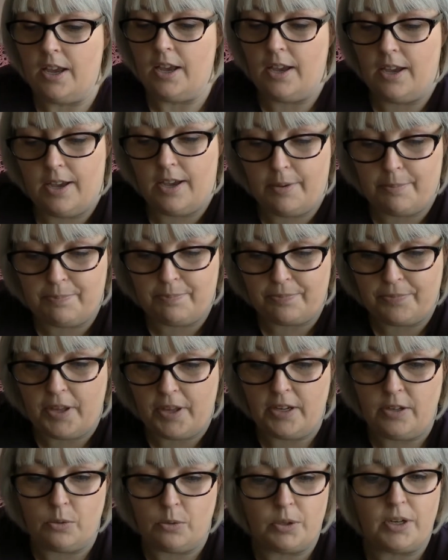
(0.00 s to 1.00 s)
Um,
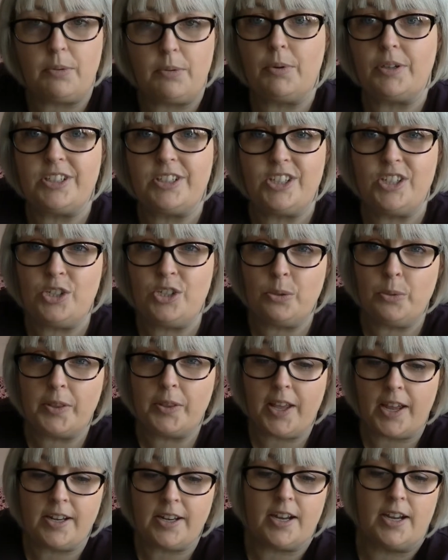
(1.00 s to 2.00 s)
I know what I want to do with
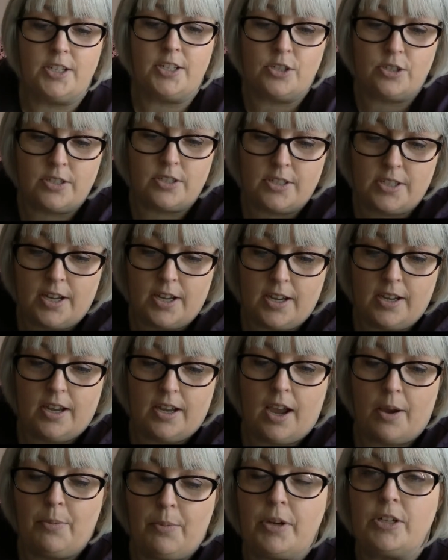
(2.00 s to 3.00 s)
that. I just,
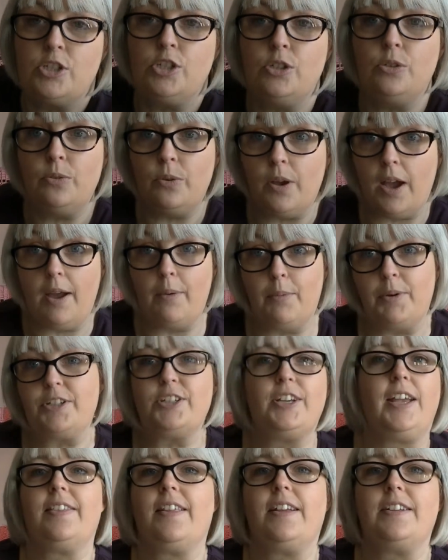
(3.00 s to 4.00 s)
I want to, I want
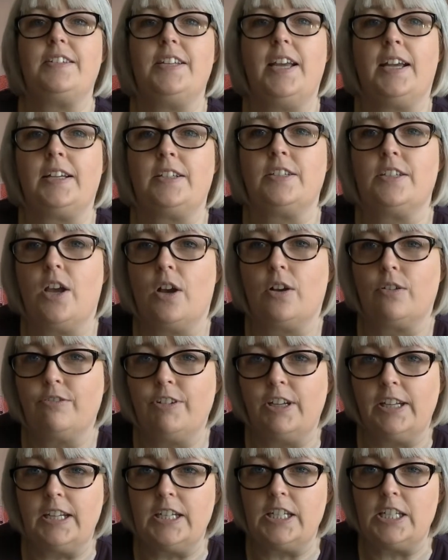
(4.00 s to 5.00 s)
to get that second sock
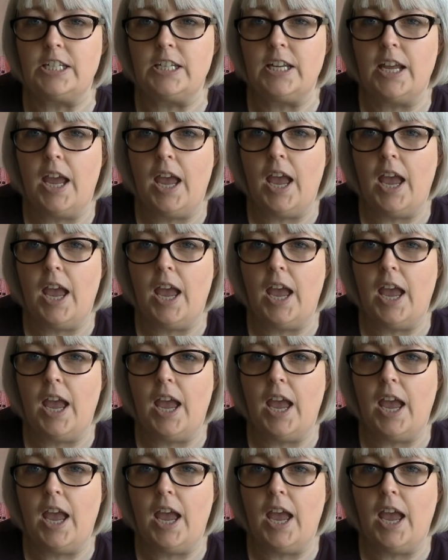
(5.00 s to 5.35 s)
finished.